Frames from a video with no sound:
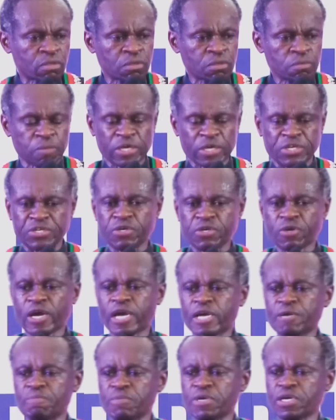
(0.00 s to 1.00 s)
But you
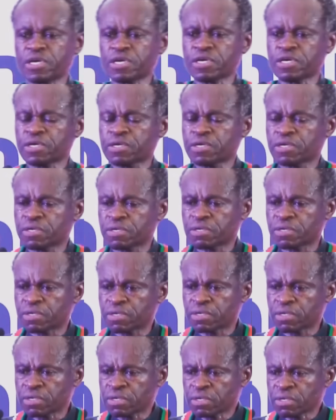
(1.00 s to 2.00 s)
and me,
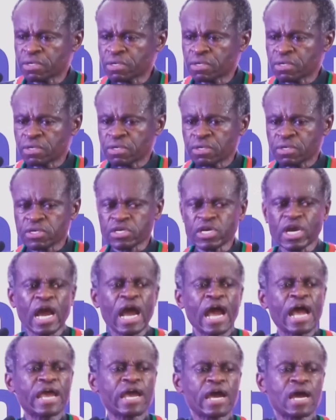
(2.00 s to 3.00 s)
here
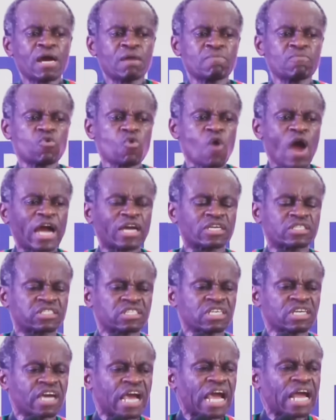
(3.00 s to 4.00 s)
I am
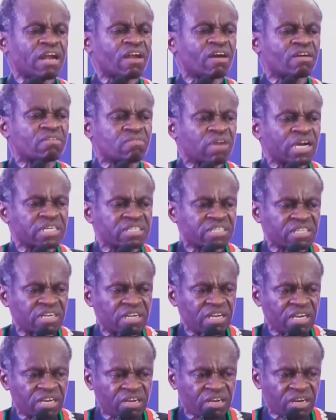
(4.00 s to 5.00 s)
waxing eloquent in
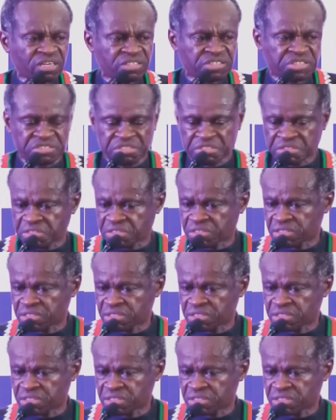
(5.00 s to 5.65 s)
English.